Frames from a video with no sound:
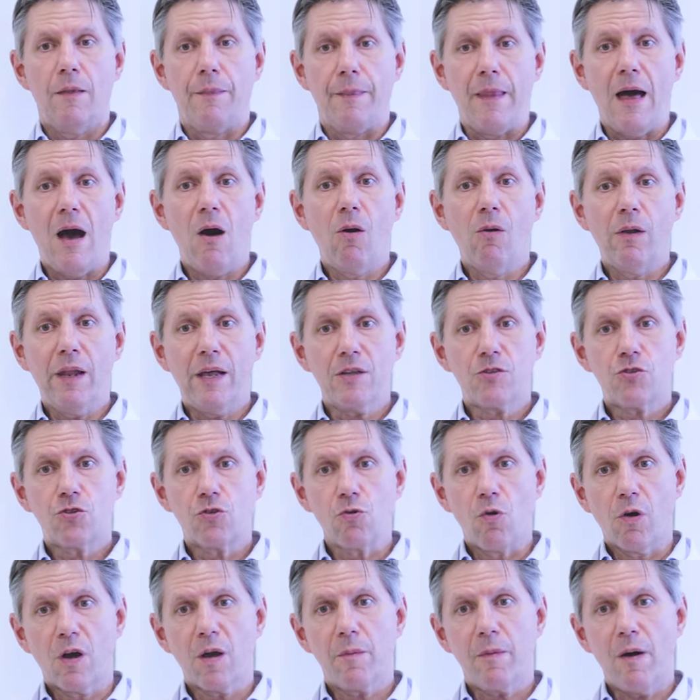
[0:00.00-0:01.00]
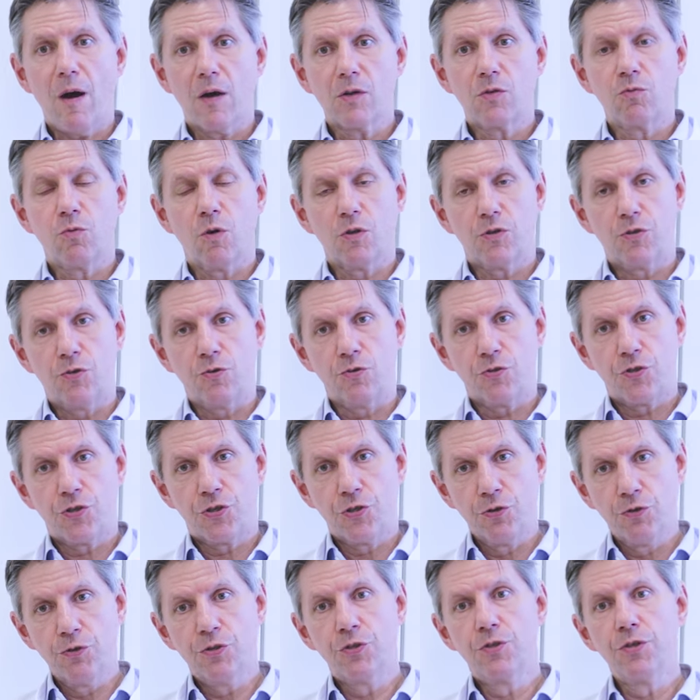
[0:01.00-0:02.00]
Now let's talk about what you
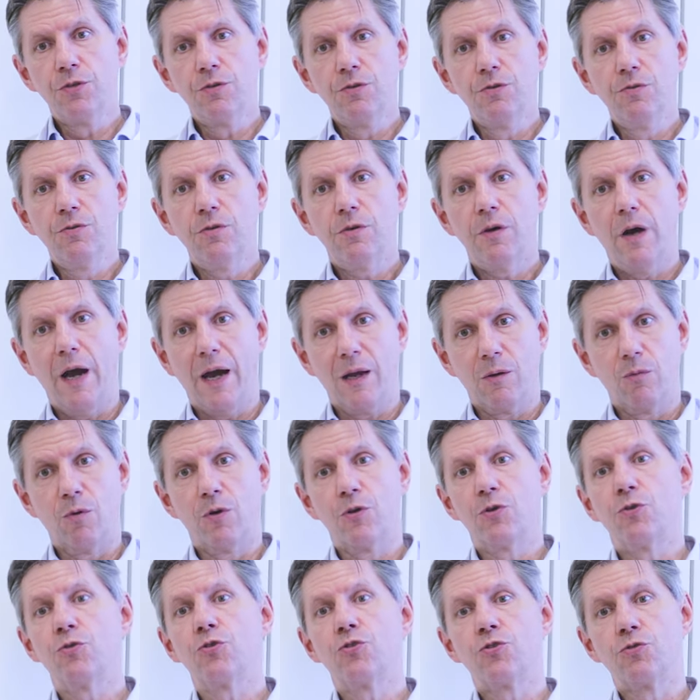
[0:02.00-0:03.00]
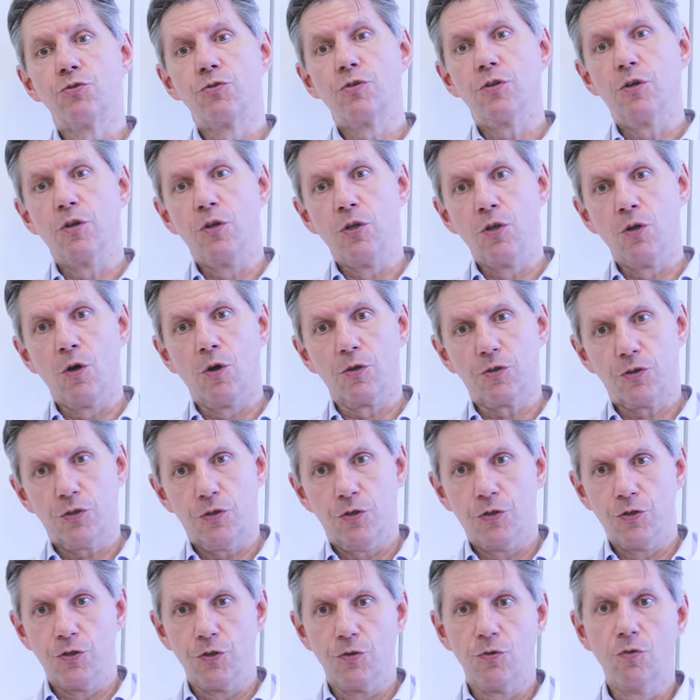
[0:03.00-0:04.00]
should do and what you should not
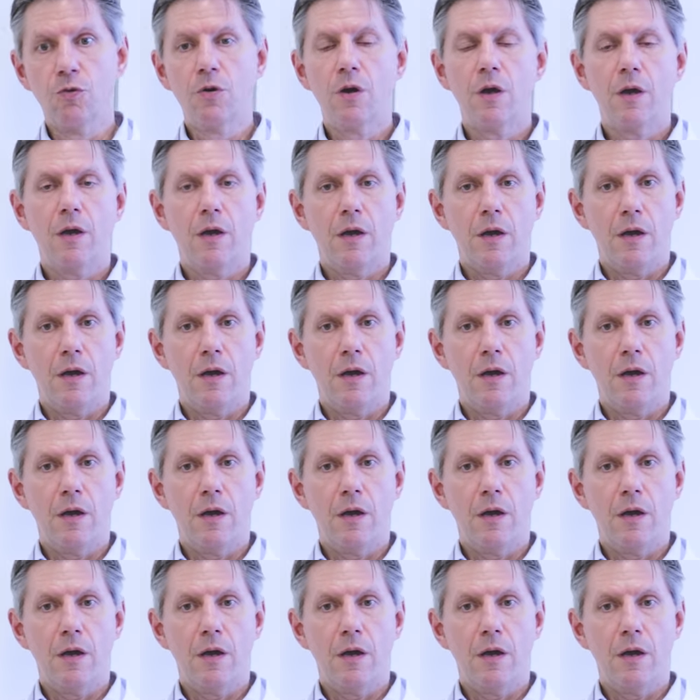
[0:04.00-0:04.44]
do